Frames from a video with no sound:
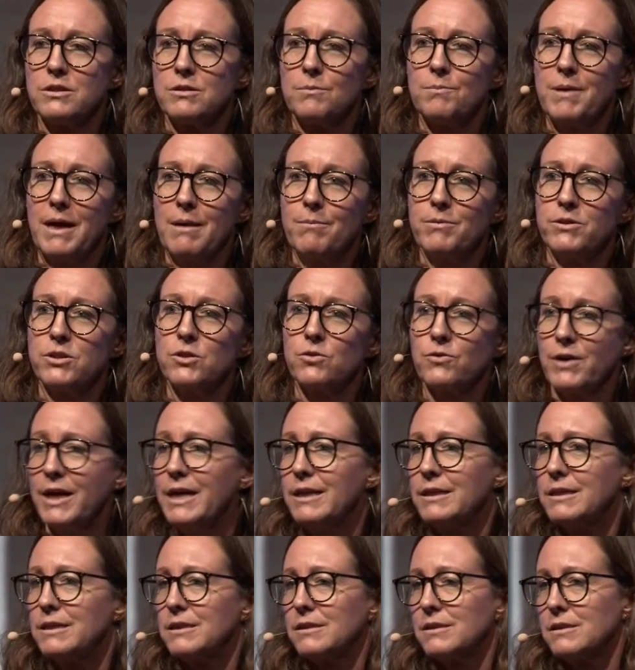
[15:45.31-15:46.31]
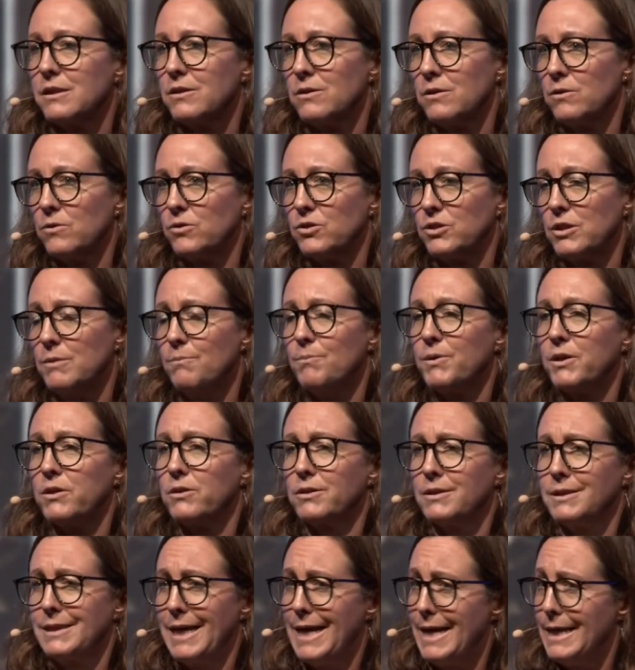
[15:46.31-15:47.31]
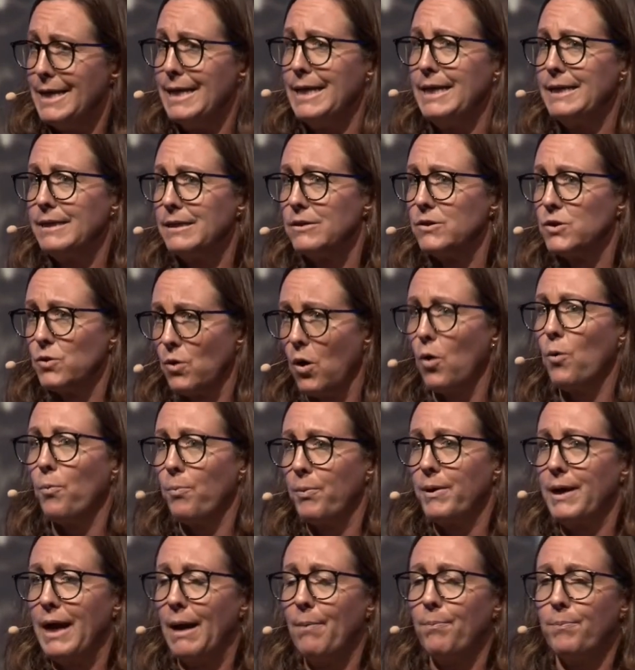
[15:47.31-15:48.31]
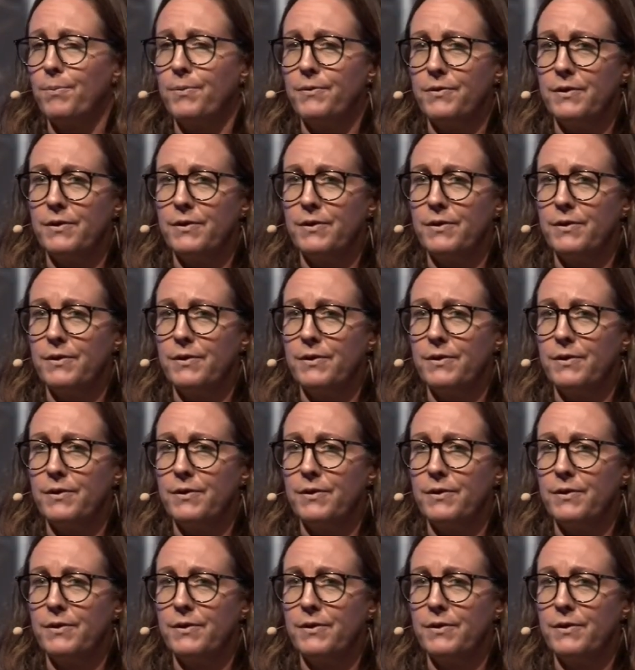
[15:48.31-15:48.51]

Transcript: to be able to create this solution because they needed to open up